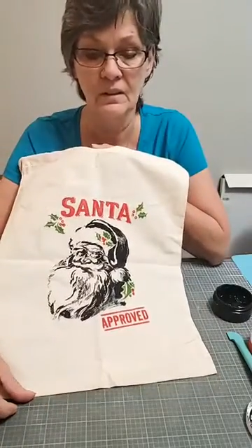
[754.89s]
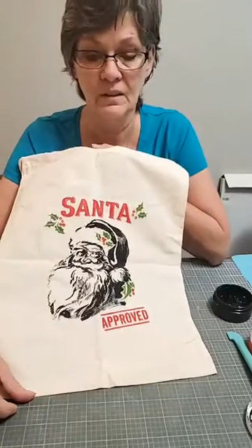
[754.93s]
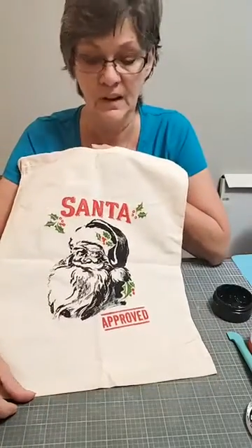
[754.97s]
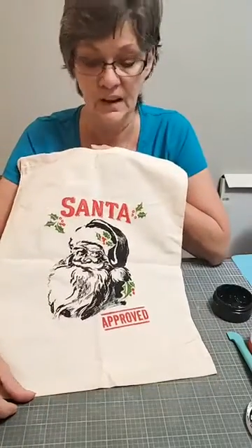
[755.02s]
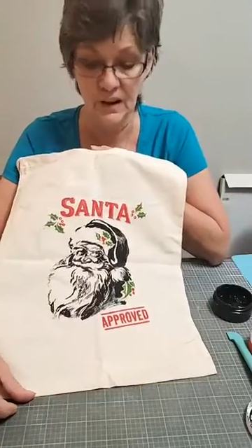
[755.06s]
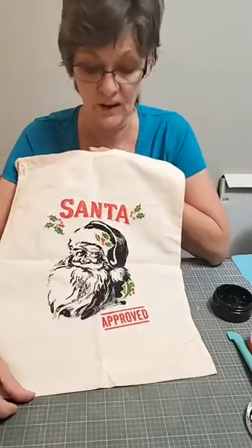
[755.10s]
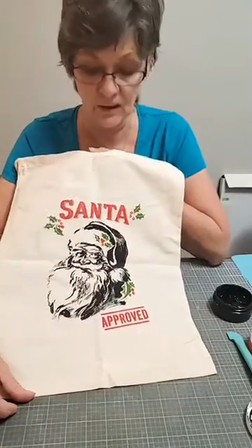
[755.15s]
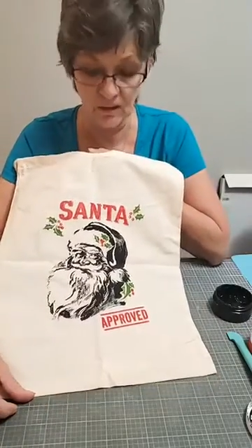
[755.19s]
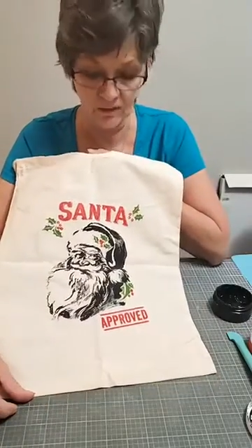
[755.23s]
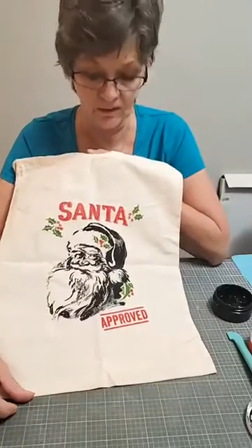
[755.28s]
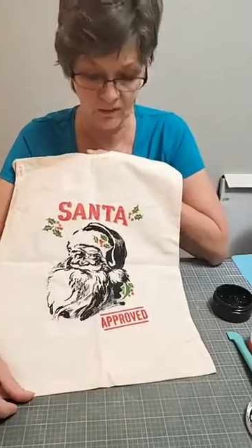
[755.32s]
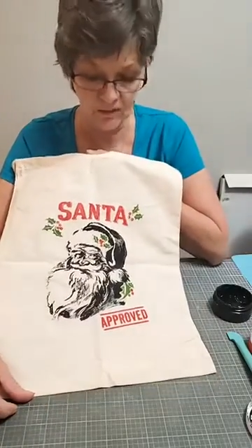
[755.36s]

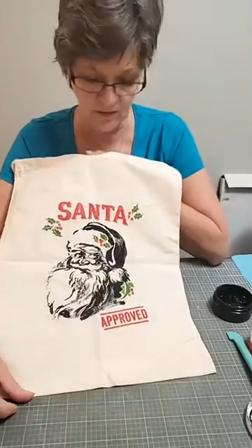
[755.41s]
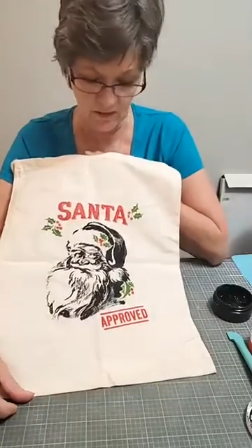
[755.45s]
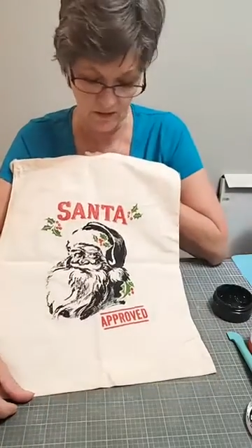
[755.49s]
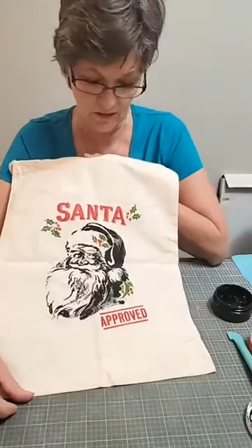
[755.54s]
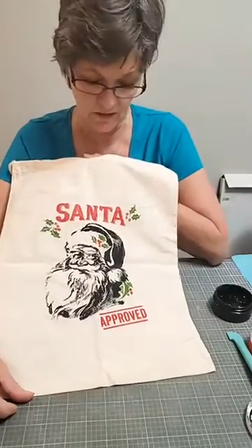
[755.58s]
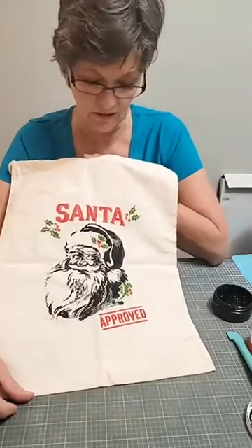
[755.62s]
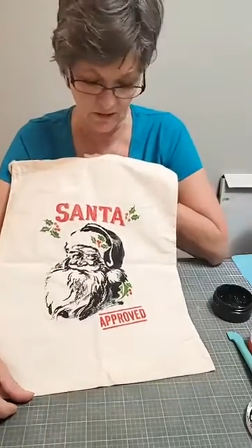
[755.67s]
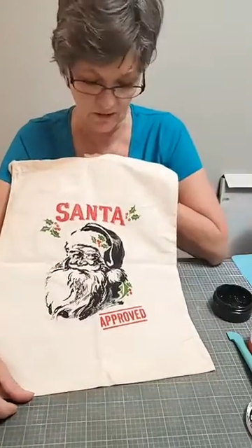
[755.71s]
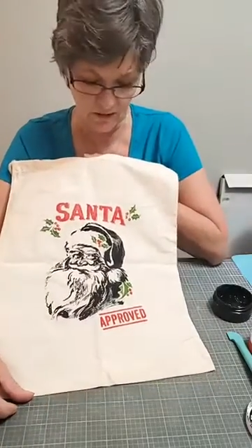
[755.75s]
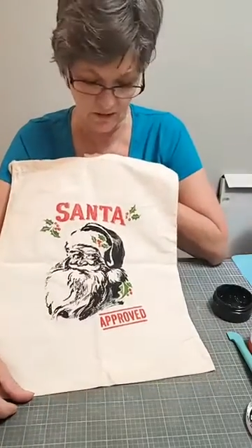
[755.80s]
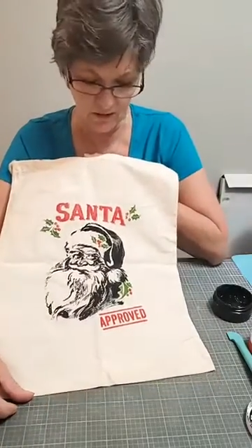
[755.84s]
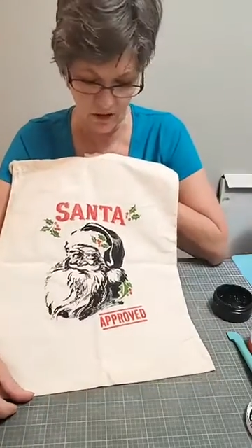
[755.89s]
It'll
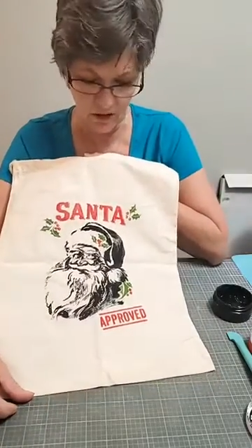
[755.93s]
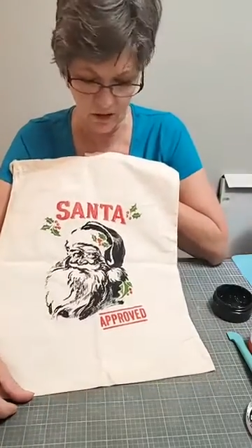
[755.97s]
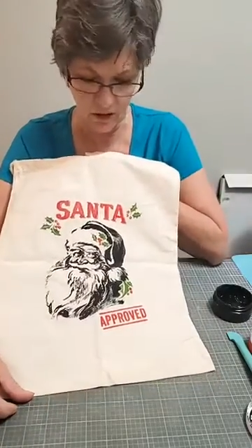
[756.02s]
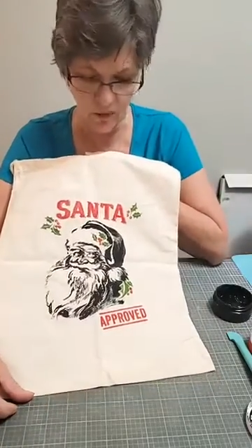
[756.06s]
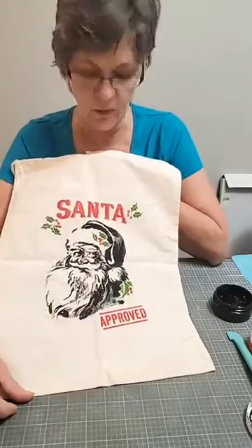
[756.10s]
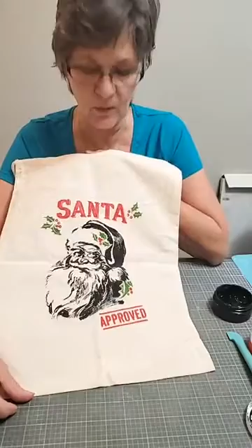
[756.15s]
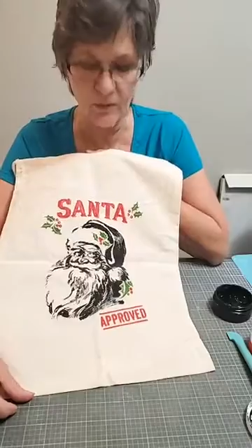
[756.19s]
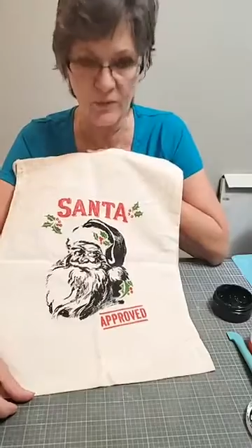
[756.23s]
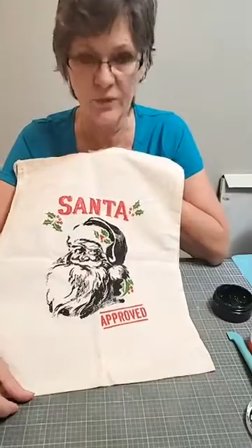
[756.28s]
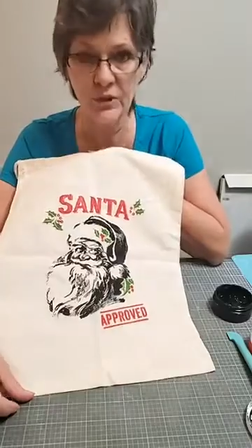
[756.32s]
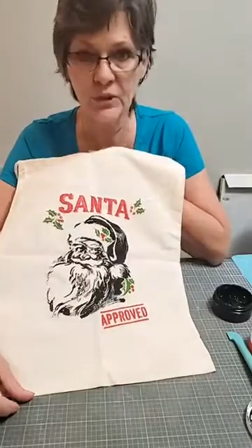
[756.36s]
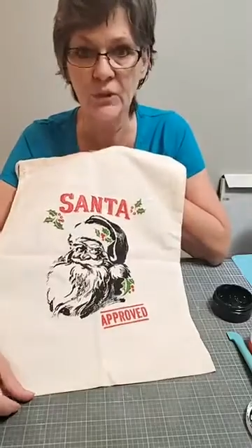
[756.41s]
fit, you know,
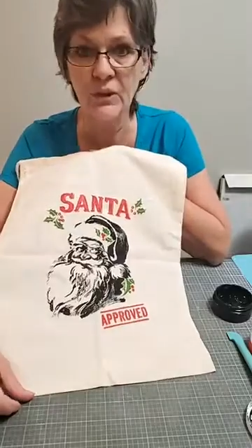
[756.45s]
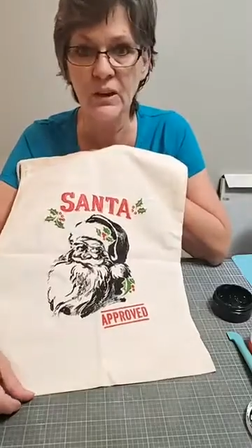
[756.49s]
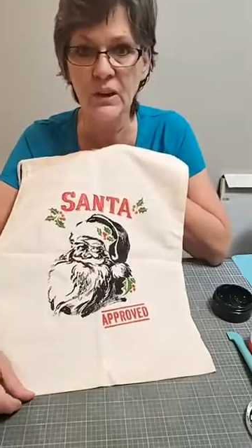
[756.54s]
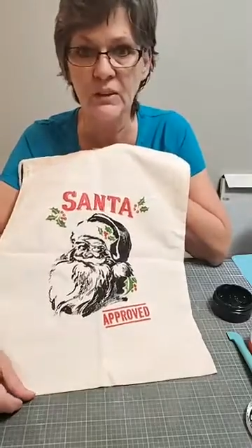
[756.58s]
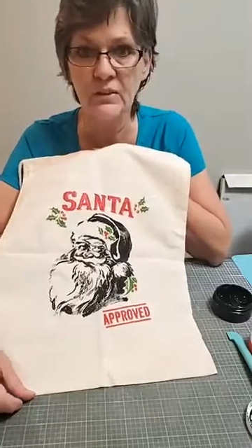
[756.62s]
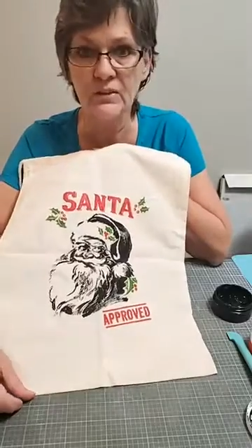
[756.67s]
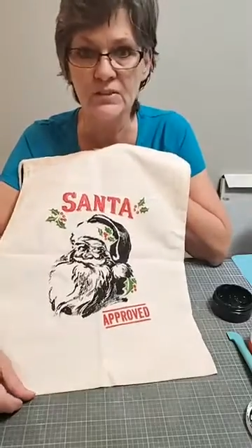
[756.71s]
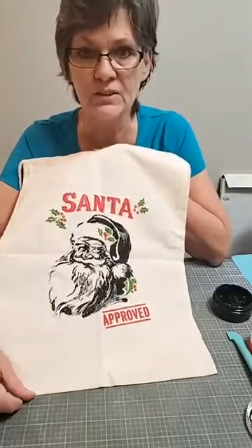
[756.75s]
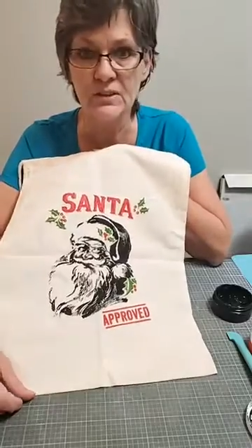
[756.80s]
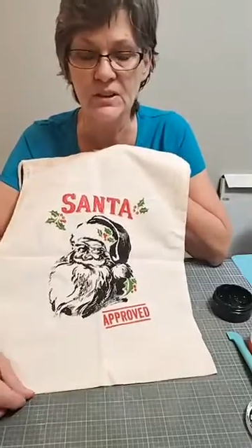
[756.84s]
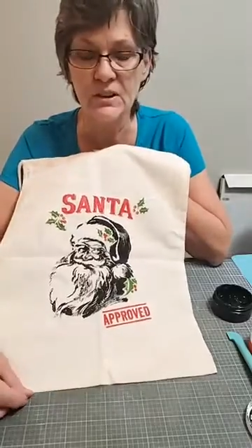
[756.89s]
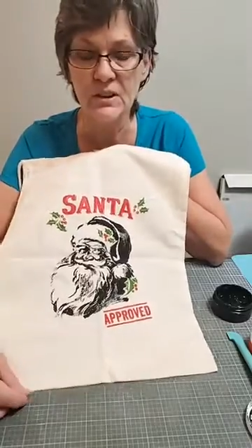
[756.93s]
a few
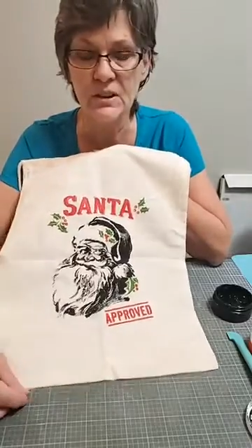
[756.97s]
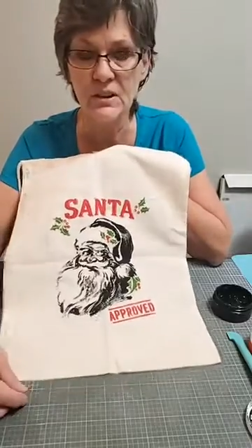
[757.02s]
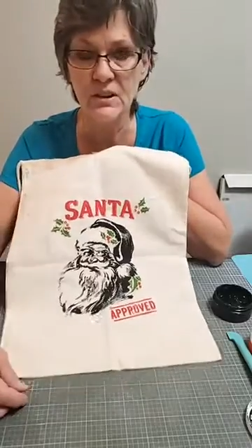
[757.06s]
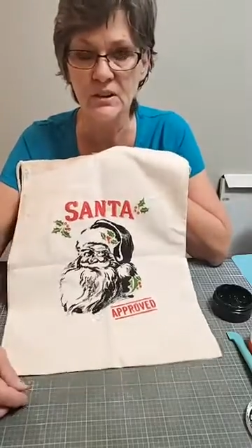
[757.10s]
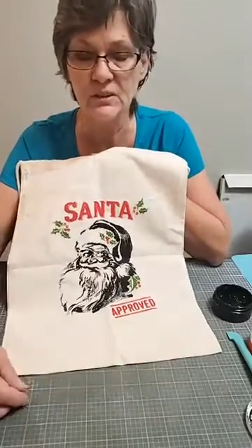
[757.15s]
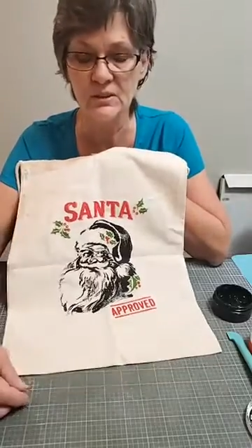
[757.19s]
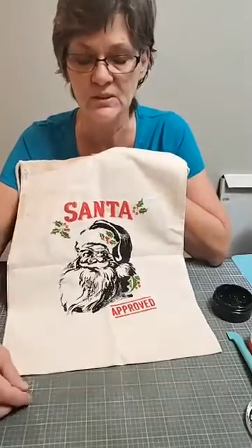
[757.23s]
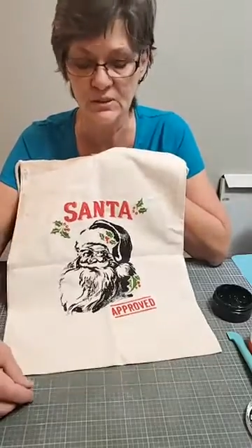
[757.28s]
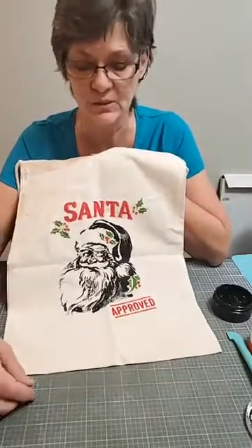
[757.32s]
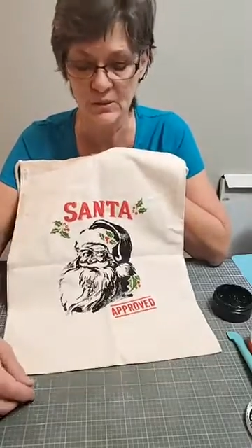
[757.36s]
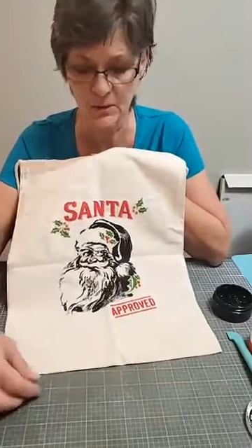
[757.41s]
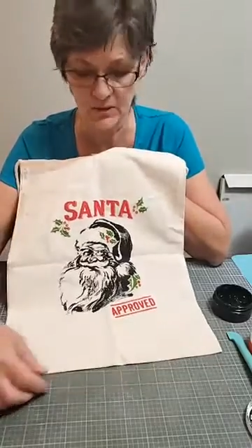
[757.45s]
gifts in
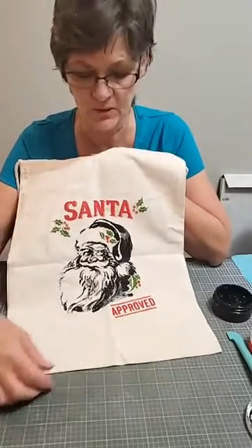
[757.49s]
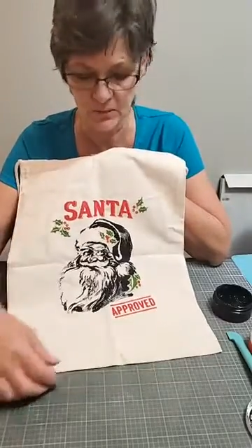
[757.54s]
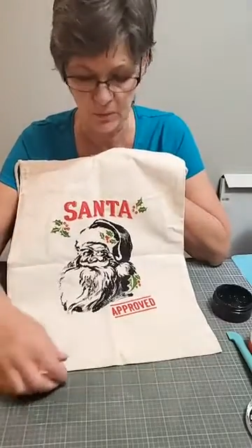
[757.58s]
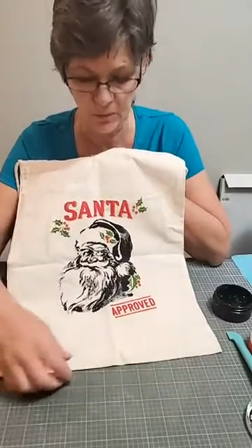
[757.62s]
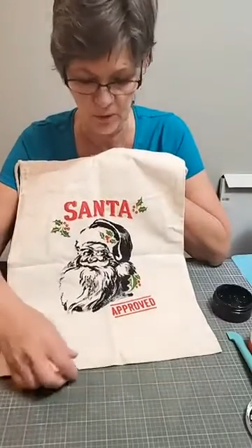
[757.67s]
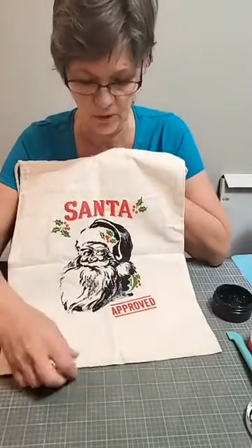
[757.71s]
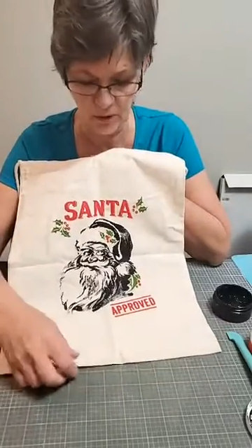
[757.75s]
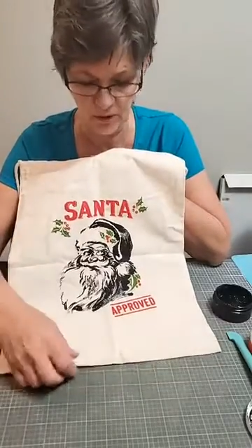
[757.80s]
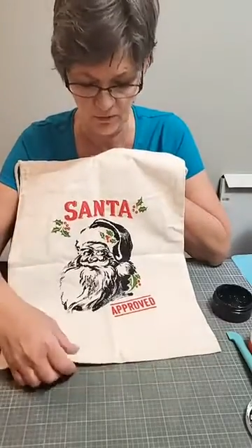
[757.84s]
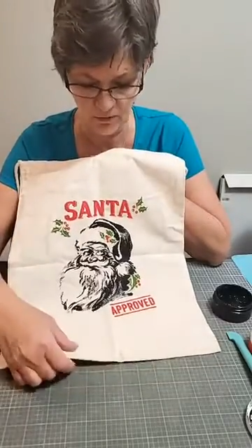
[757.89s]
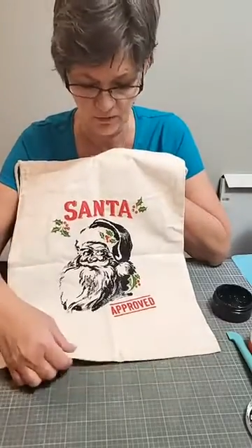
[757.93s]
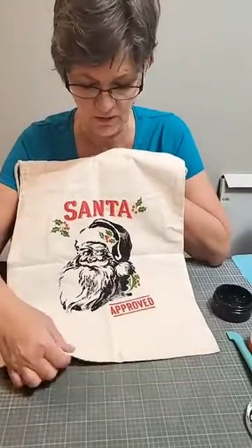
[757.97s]
here, so it's
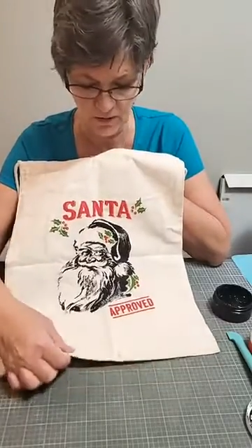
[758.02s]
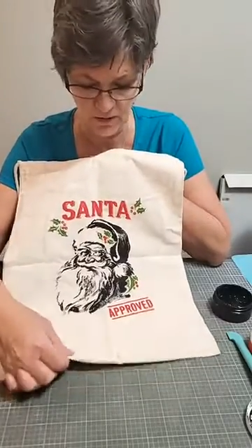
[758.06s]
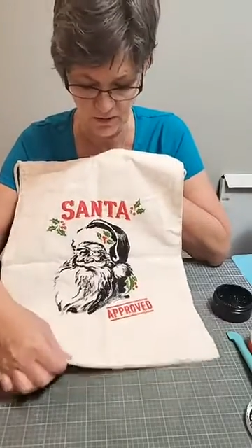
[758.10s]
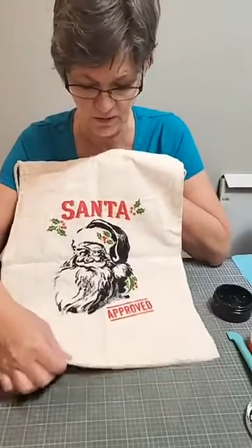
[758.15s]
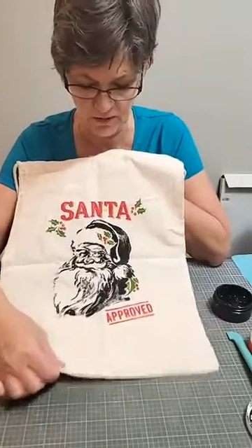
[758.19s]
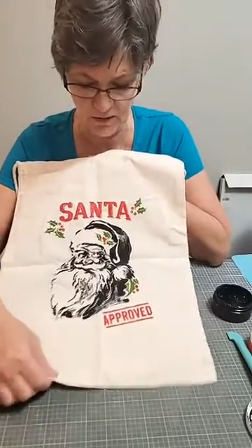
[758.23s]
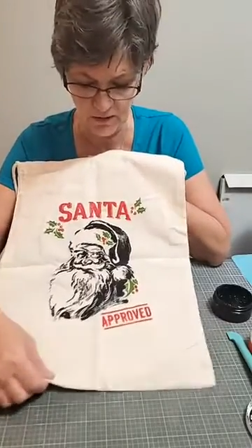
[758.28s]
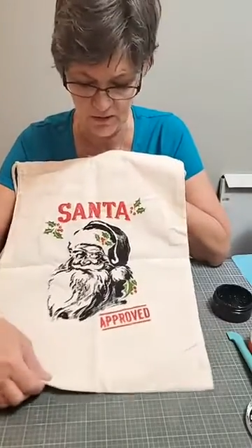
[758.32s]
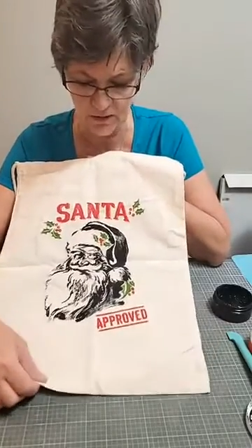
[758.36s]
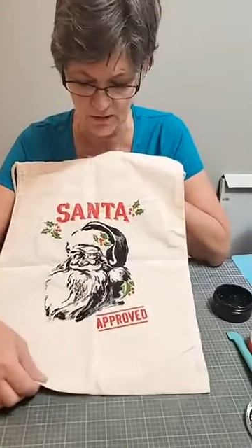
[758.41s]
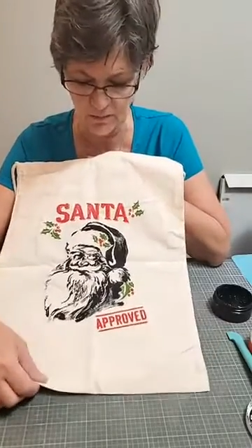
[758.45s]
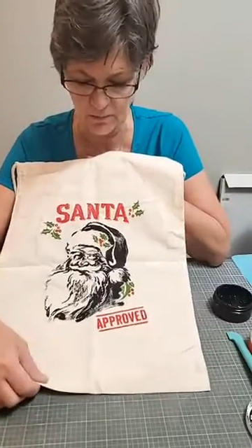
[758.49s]

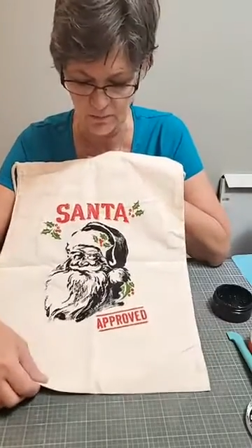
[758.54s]
perfect.